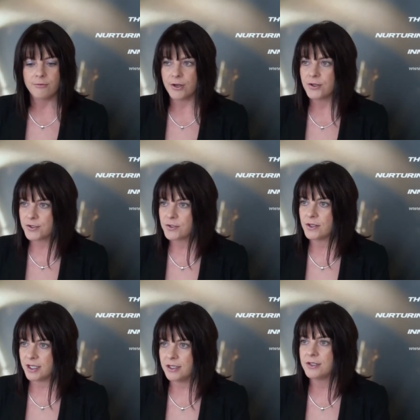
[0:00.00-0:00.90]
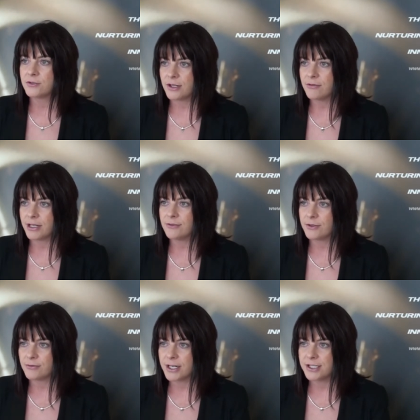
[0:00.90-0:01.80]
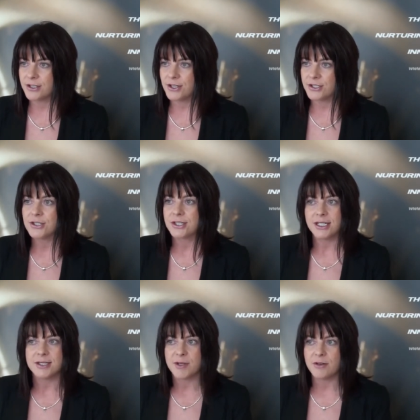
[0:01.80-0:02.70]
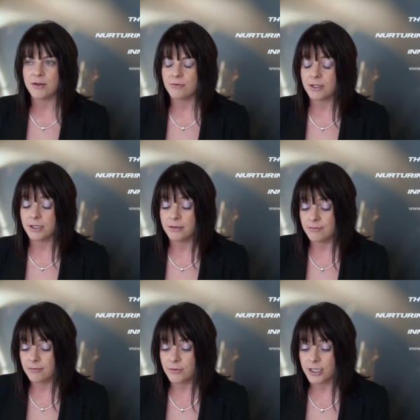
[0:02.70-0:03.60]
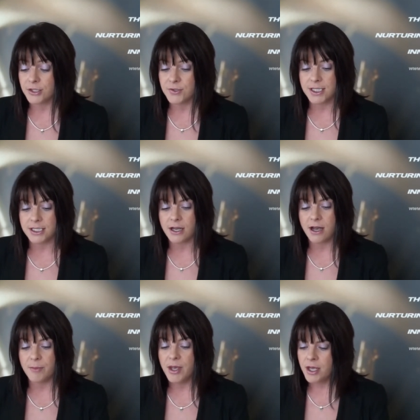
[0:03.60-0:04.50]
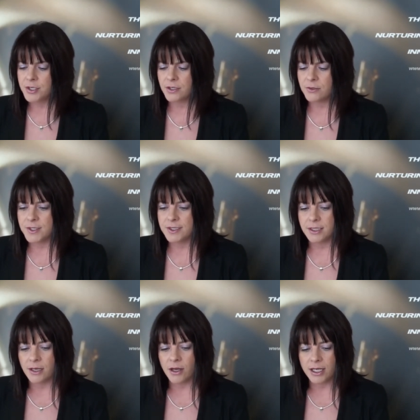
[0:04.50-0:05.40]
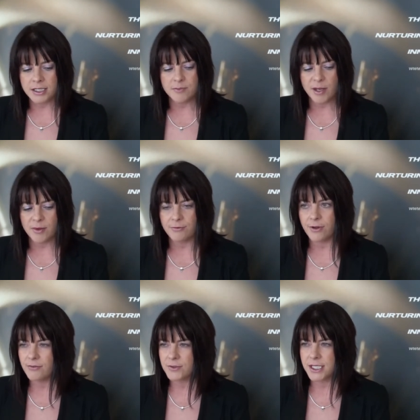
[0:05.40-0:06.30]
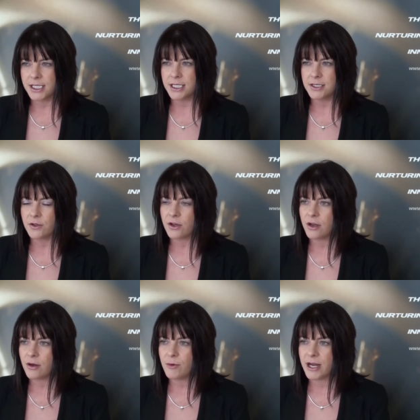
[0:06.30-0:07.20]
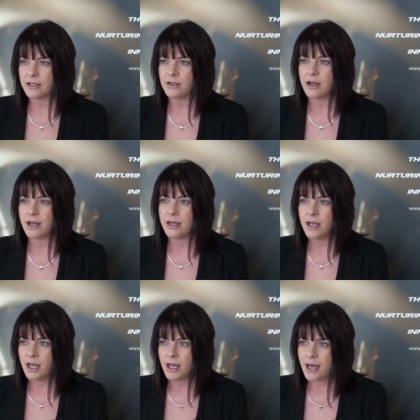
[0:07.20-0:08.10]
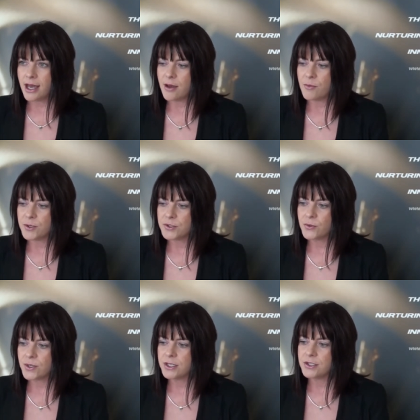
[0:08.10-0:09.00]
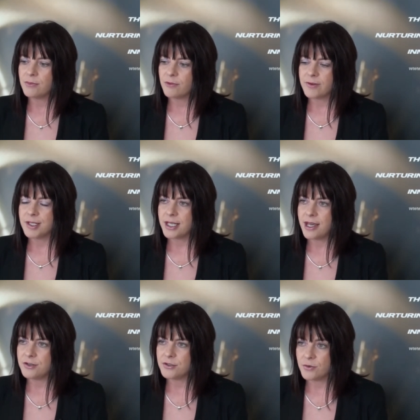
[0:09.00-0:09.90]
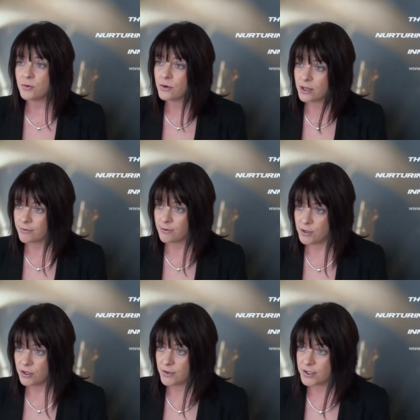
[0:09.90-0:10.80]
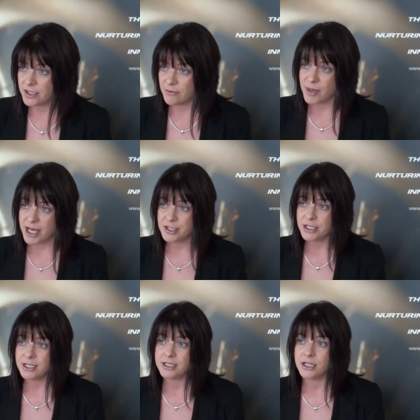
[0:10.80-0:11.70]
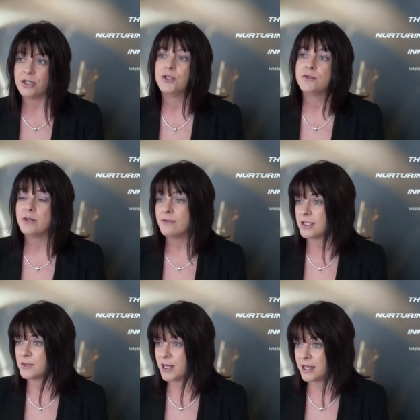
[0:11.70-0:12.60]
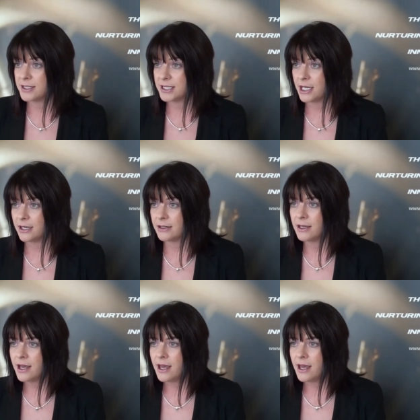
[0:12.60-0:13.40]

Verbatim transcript: focused on industry relevant research. It's been a really, really interesting time. So it was, I guess maybe five or six years ago, Brad and I um, were talking to Professor Andrew Walker from the University of Manchester, who's one of our speakers here,